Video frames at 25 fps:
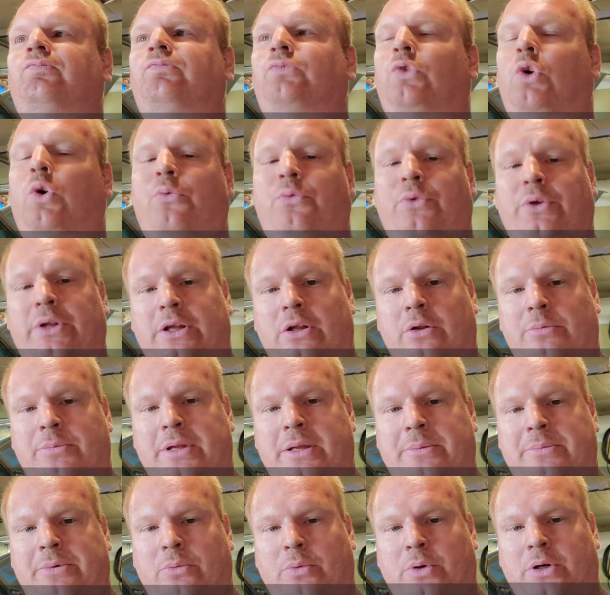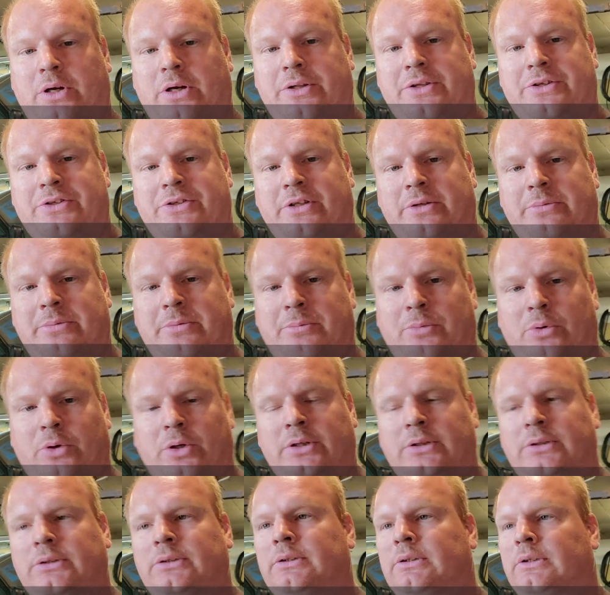Hopefully I'll be able to work on this a little bit more.
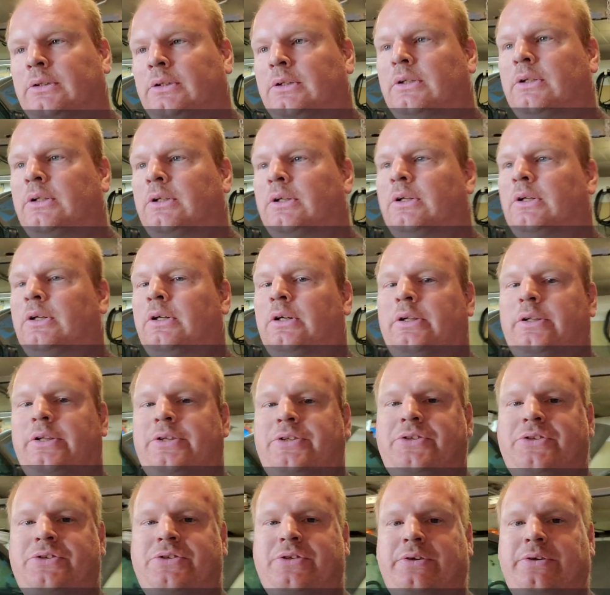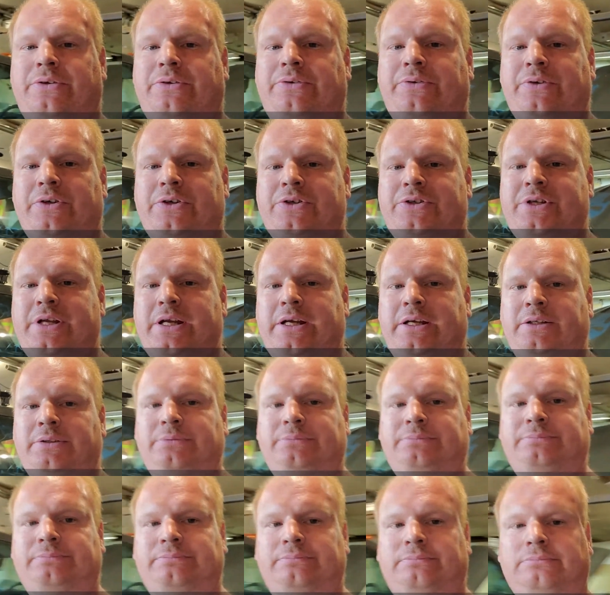This is the first day
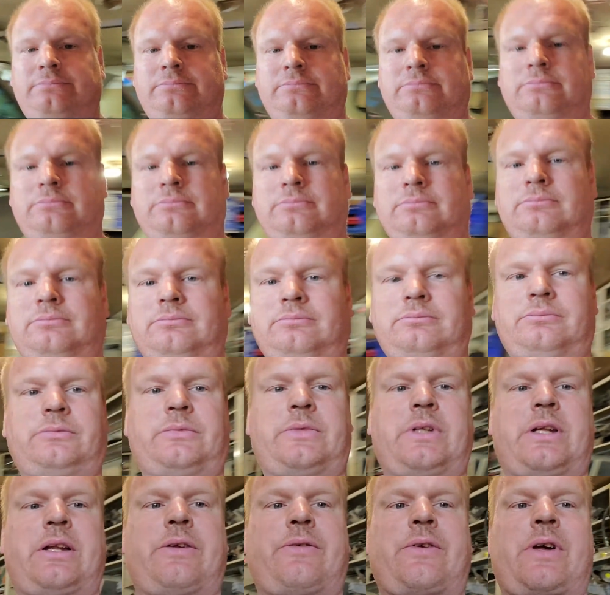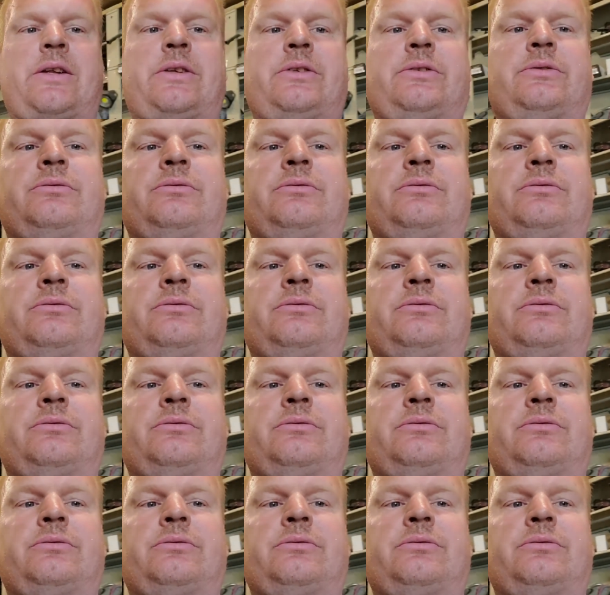that I've gotten